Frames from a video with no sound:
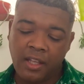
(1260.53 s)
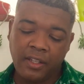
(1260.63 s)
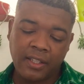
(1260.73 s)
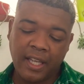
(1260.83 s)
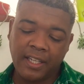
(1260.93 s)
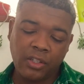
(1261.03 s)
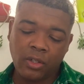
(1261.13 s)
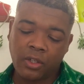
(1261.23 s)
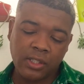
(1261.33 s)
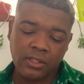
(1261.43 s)
You're getting your
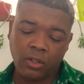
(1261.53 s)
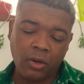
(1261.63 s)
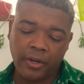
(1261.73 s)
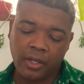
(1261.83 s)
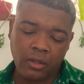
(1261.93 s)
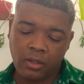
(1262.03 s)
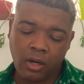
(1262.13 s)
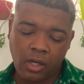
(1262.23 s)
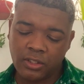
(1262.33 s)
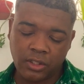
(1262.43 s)
crystal oracle
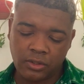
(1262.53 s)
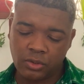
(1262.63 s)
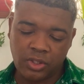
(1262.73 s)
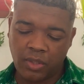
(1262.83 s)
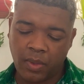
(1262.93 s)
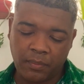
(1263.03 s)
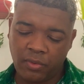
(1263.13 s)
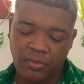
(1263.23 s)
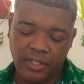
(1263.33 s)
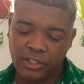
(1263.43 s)
card just to see what we're
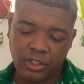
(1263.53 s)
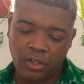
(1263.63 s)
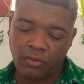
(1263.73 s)
finishing